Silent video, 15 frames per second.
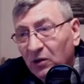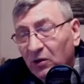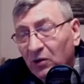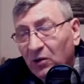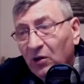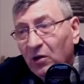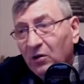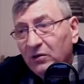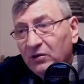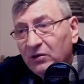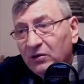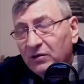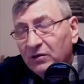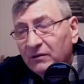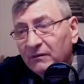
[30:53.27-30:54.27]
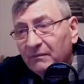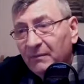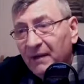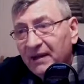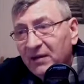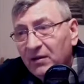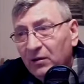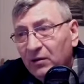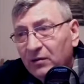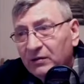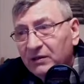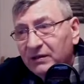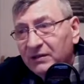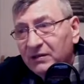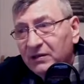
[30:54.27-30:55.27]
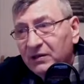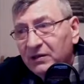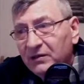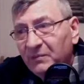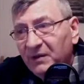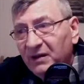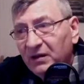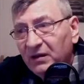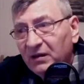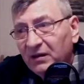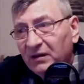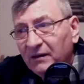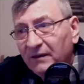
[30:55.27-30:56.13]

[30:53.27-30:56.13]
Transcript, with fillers: Lord, my God, gird me